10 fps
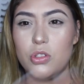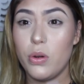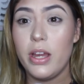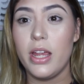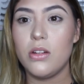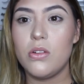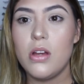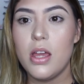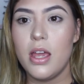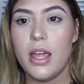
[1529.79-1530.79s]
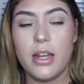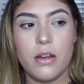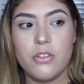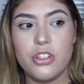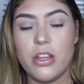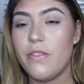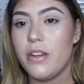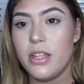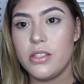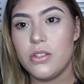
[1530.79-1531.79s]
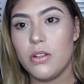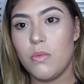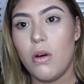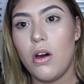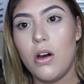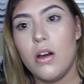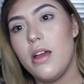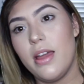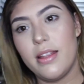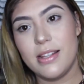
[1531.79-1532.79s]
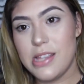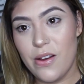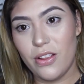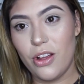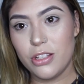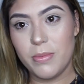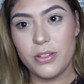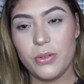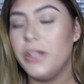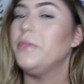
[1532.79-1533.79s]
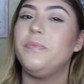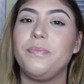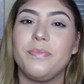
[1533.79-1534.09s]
door handle and I would shove it into the wall, and that's how I locked my door.